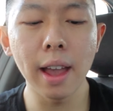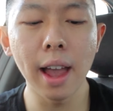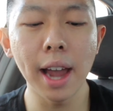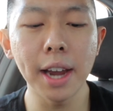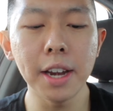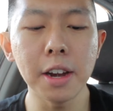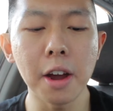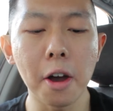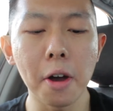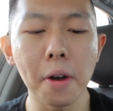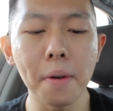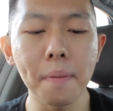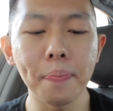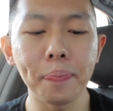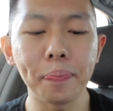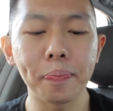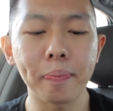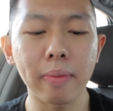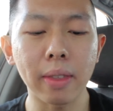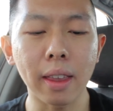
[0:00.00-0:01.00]
I know.
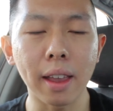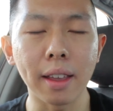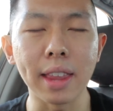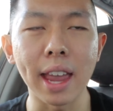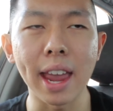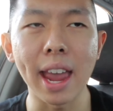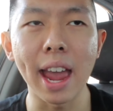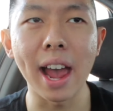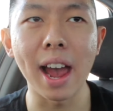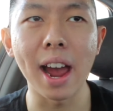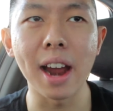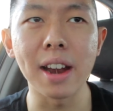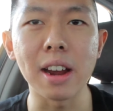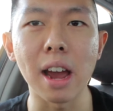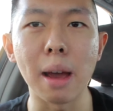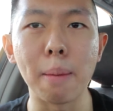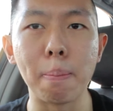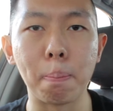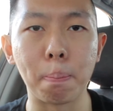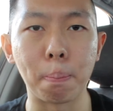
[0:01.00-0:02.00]
They had
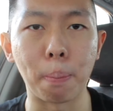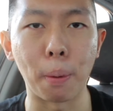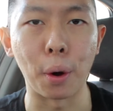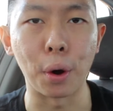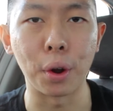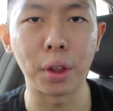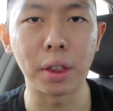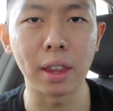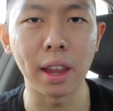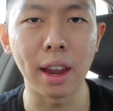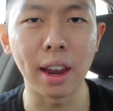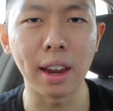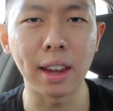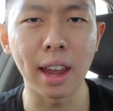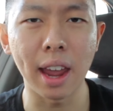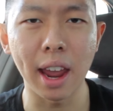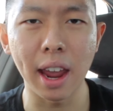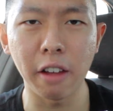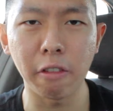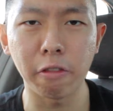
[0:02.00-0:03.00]
a birthday
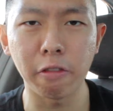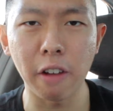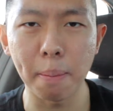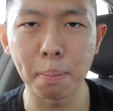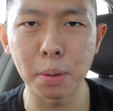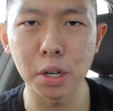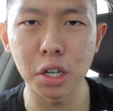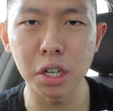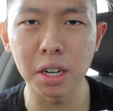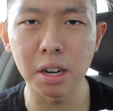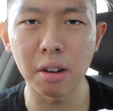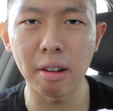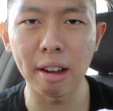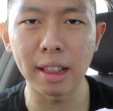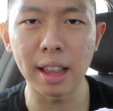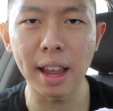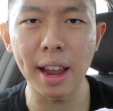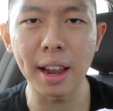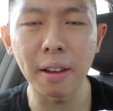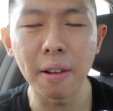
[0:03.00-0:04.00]
cake Frappuccino,
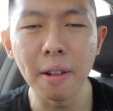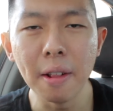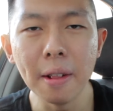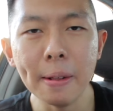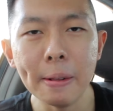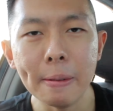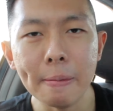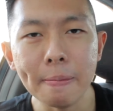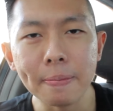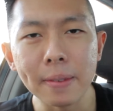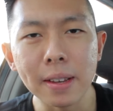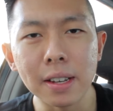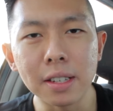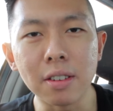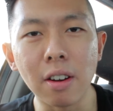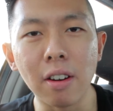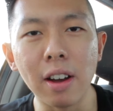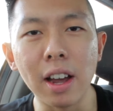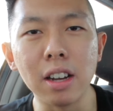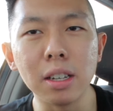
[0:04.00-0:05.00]
I think.
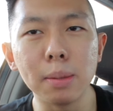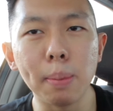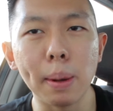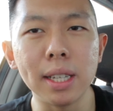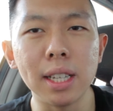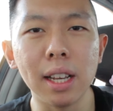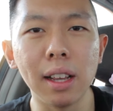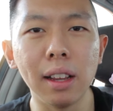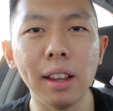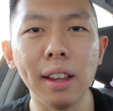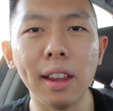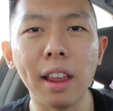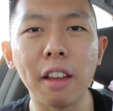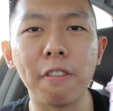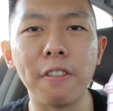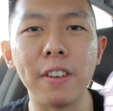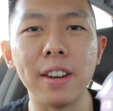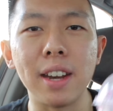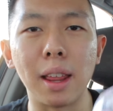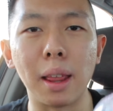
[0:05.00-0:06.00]
So it was basically
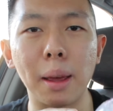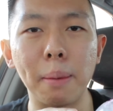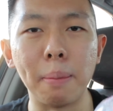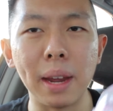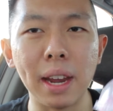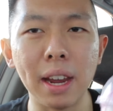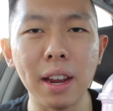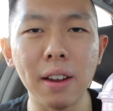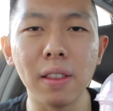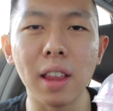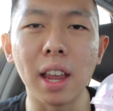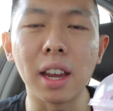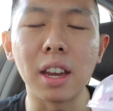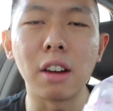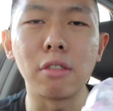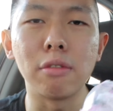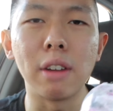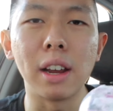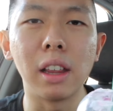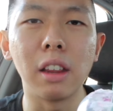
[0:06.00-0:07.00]
like vanilla bean, like
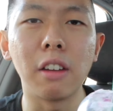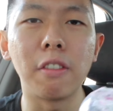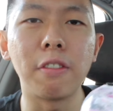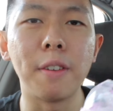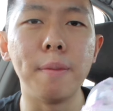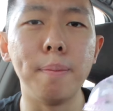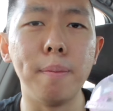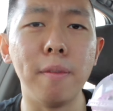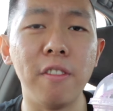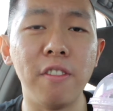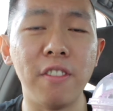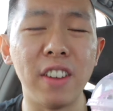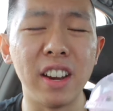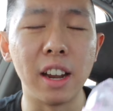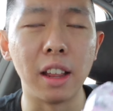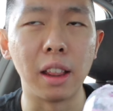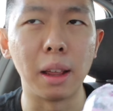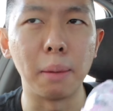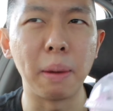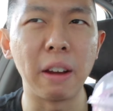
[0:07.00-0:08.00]
your regular
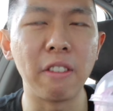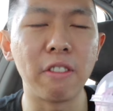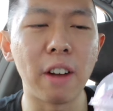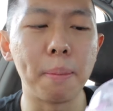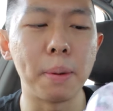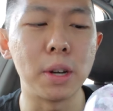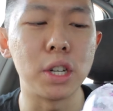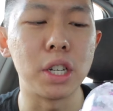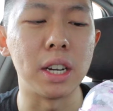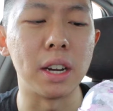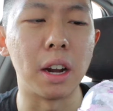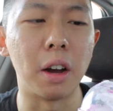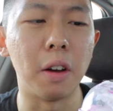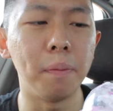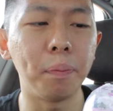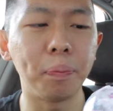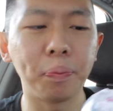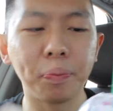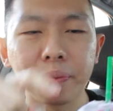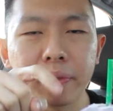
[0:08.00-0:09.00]
vanilla bean
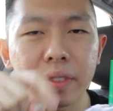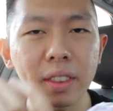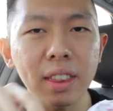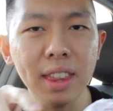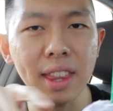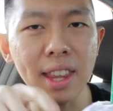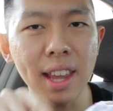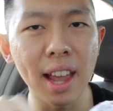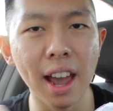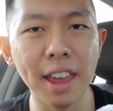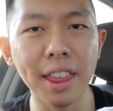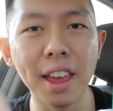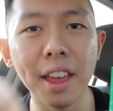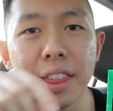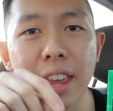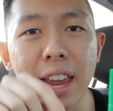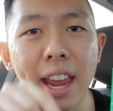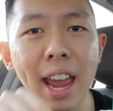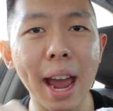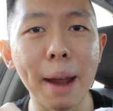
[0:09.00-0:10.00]
Frappuccino. And
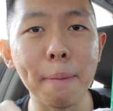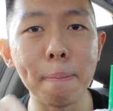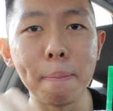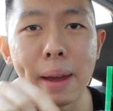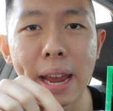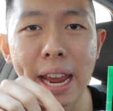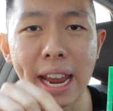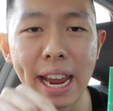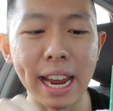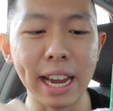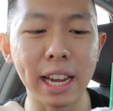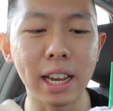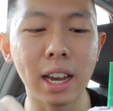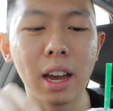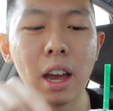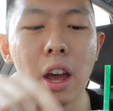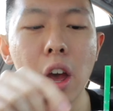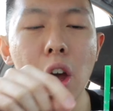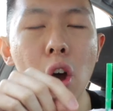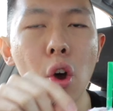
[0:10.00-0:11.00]
then they had
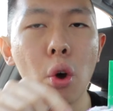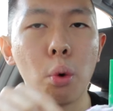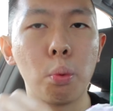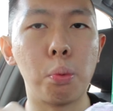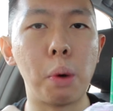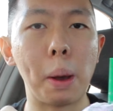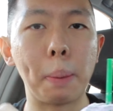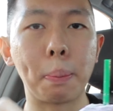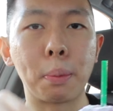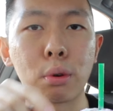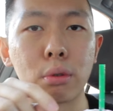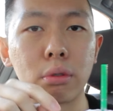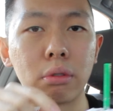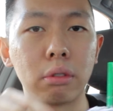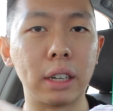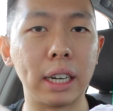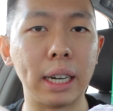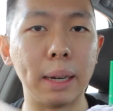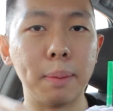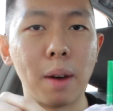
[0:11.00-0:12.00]
pink whipped
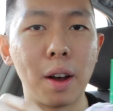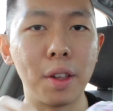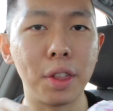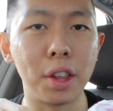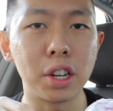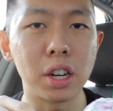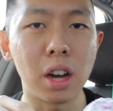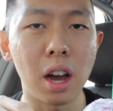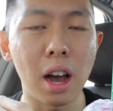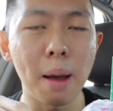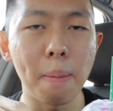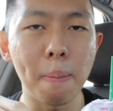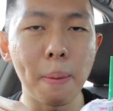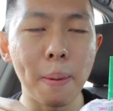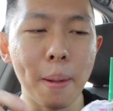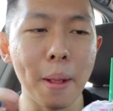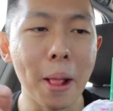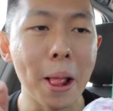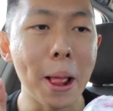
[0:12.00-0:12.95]
cream on the top.